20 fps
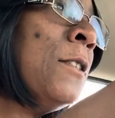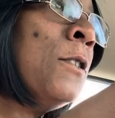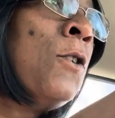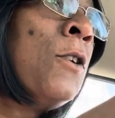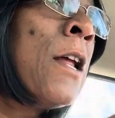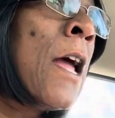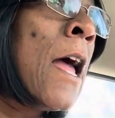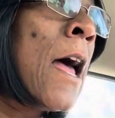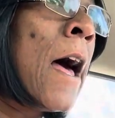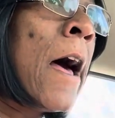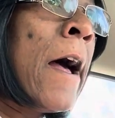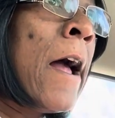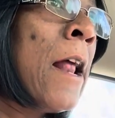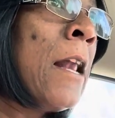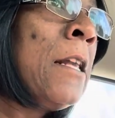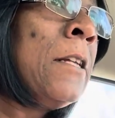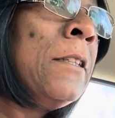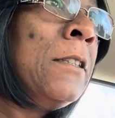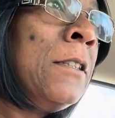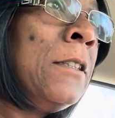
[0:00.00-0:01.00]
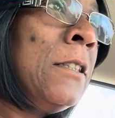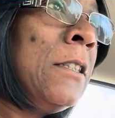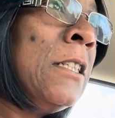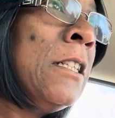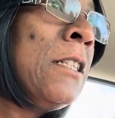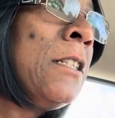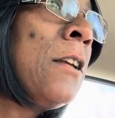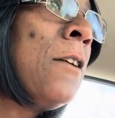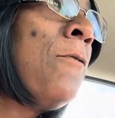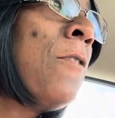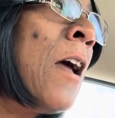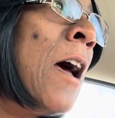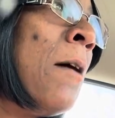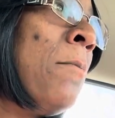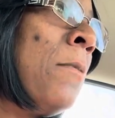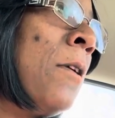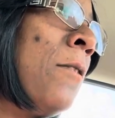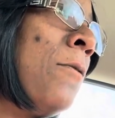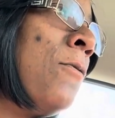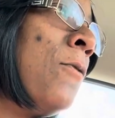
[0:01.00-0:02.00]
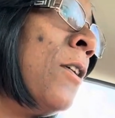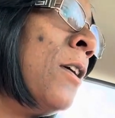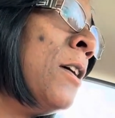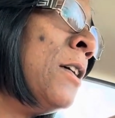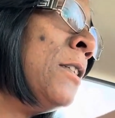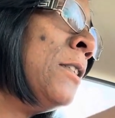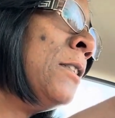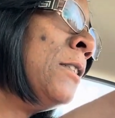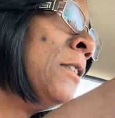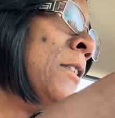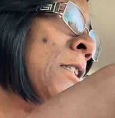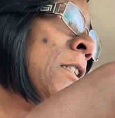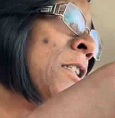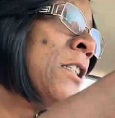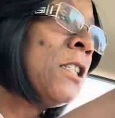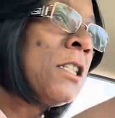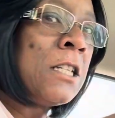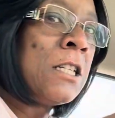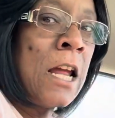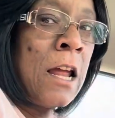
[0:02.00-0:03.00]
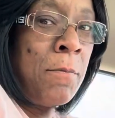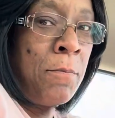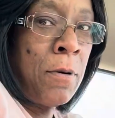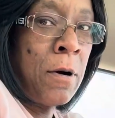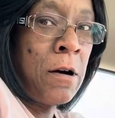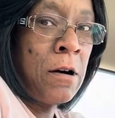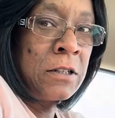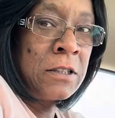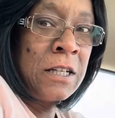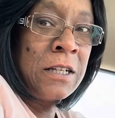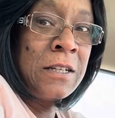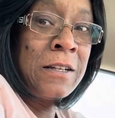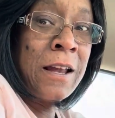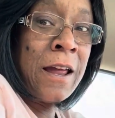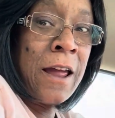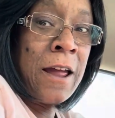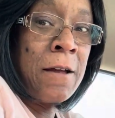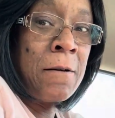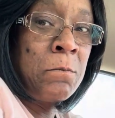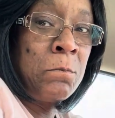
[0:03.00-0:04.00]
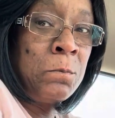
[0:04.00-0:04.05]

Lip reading: On that island, it's a family fun state park today.